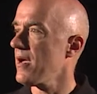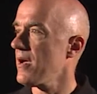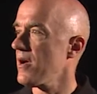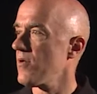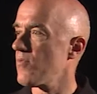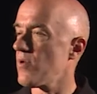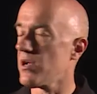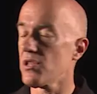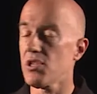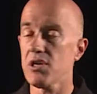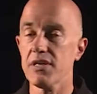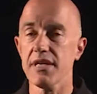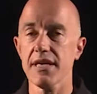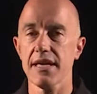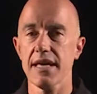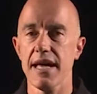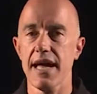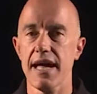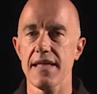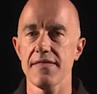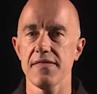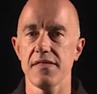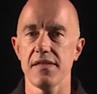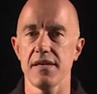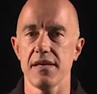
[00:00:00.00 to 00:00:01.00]
We're looking
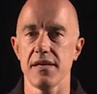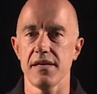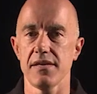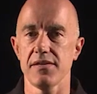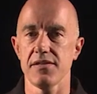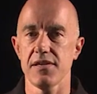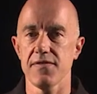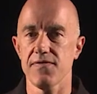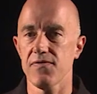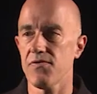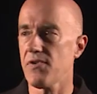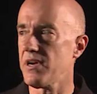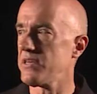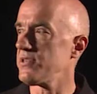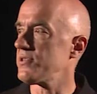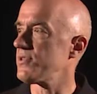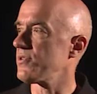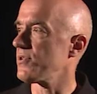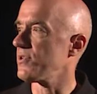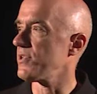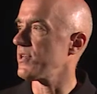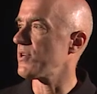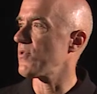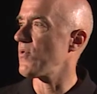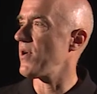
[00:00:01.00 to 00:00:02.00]
at the
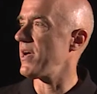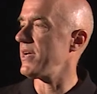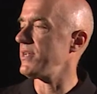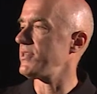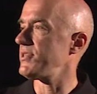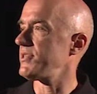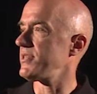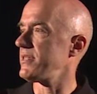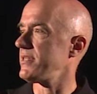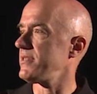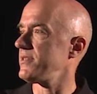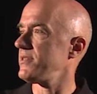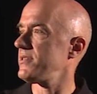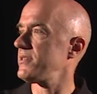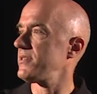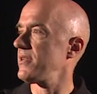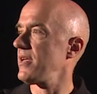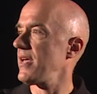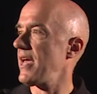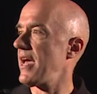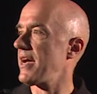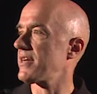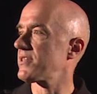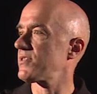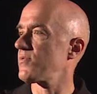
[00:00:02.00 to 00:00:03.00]
differential equations
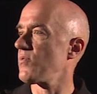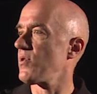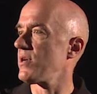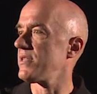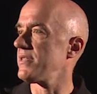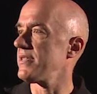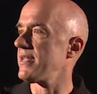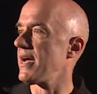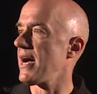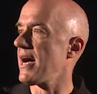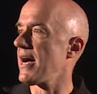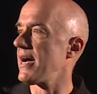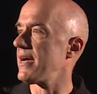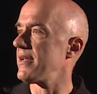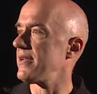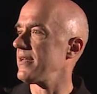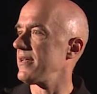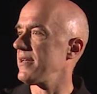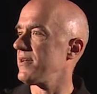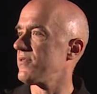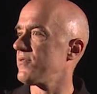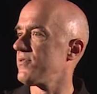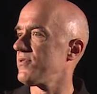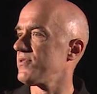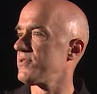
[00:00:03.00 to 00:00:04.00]
x1 dot
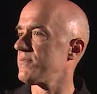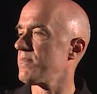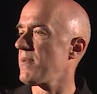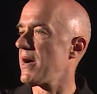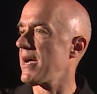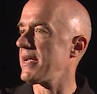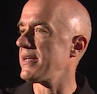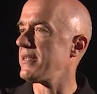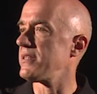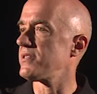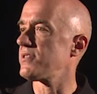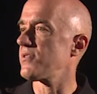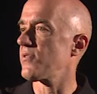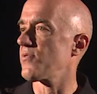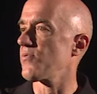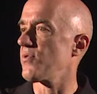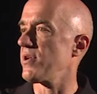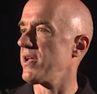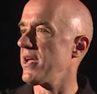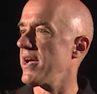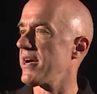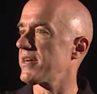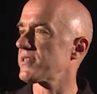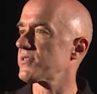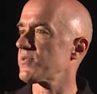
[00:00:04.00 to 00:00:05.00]
equals minus
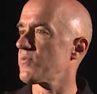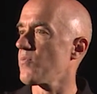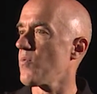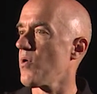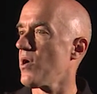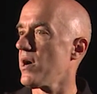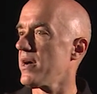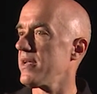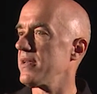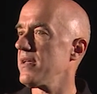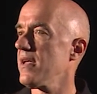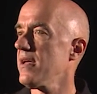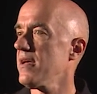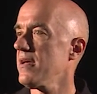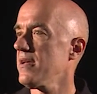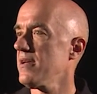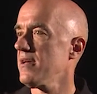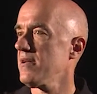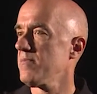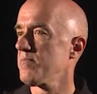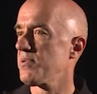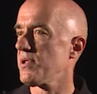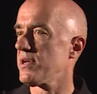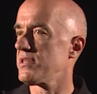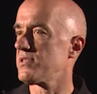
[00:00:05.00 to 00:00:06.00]
3x1
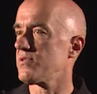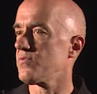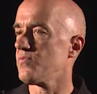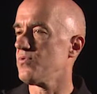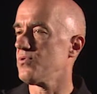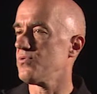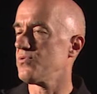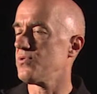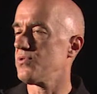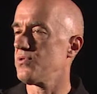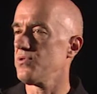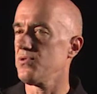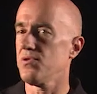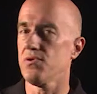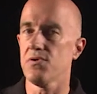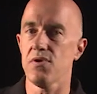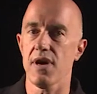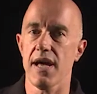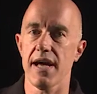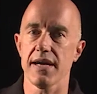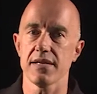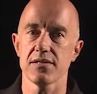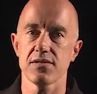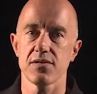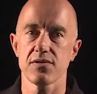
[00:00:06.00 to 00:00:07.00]
plus root 2
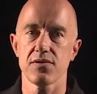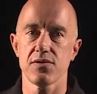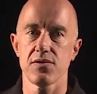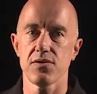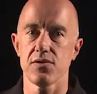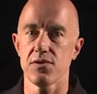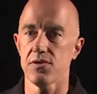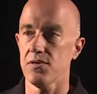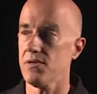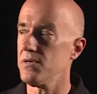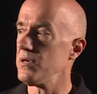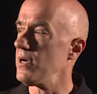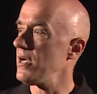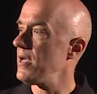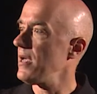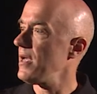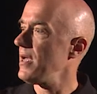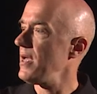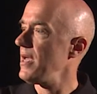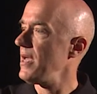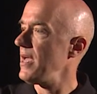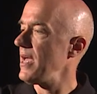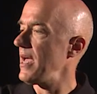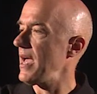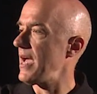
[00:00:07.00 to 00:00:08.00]
x2,
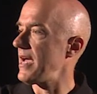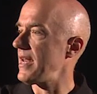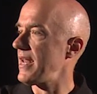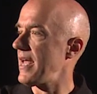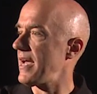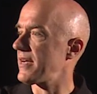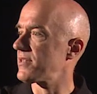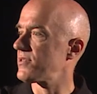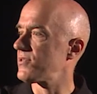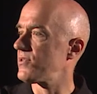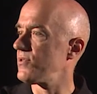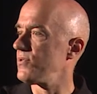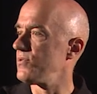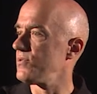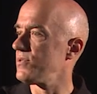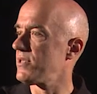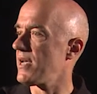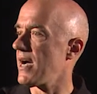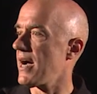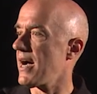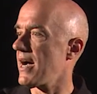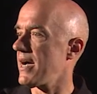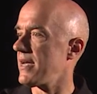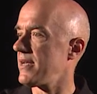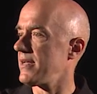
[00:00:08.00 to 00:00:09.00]
and x2
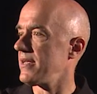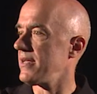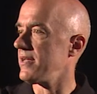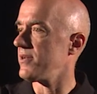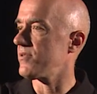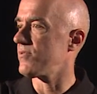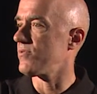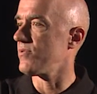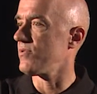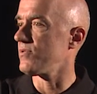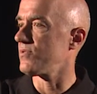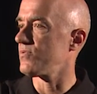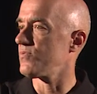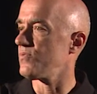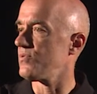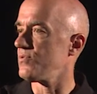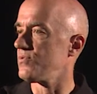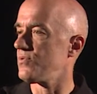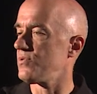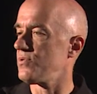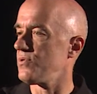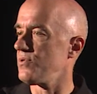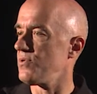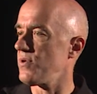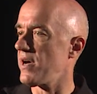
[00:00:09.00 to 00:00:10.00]
dot equals root
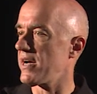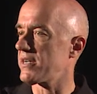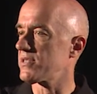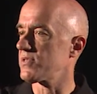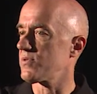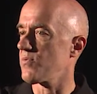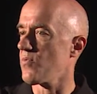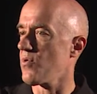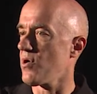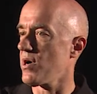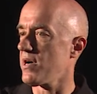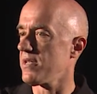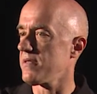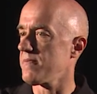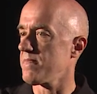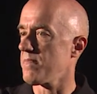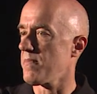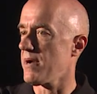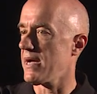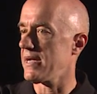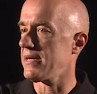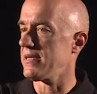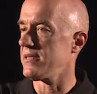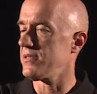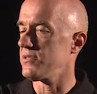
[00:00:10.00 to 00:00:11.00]
2x1
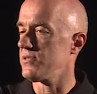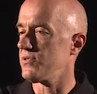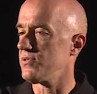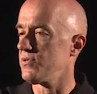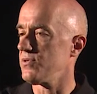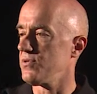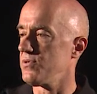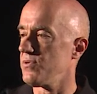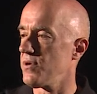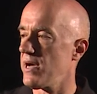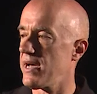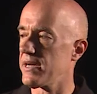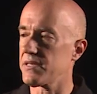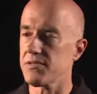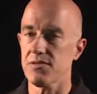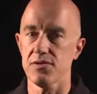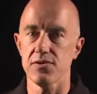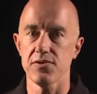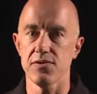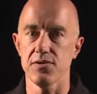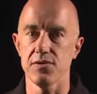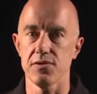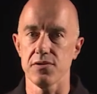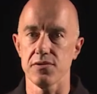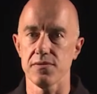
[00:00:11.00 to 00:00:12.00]
minus
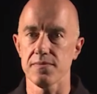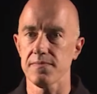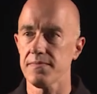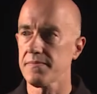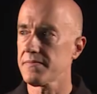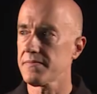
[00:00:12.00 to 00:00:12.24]
2x2.